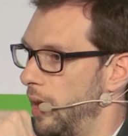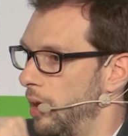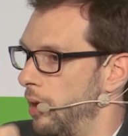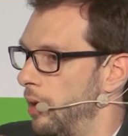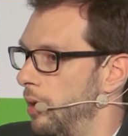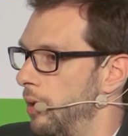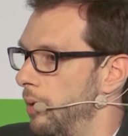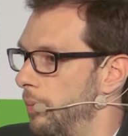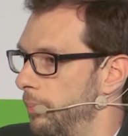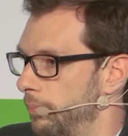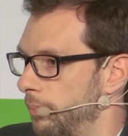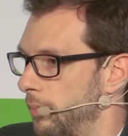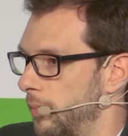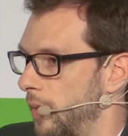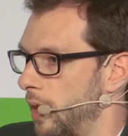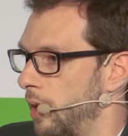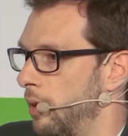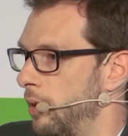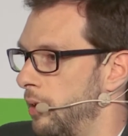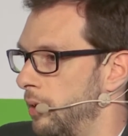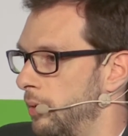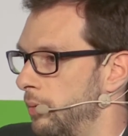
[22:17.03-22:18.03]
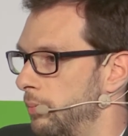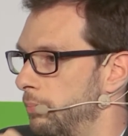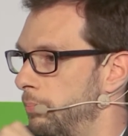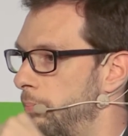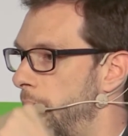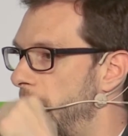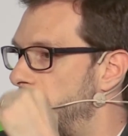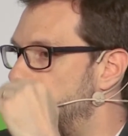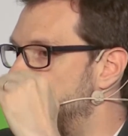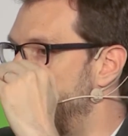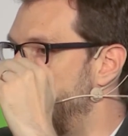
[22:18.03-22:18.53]
a
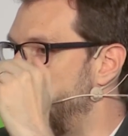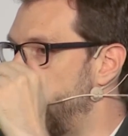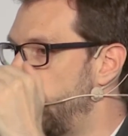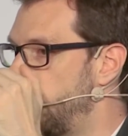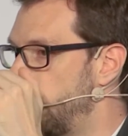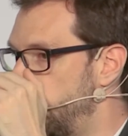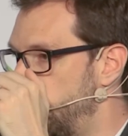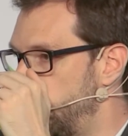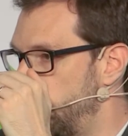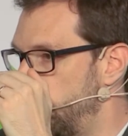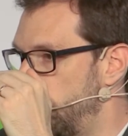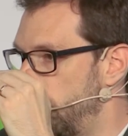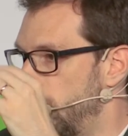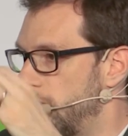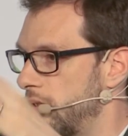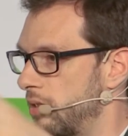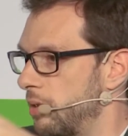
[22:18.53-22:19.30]
better layer,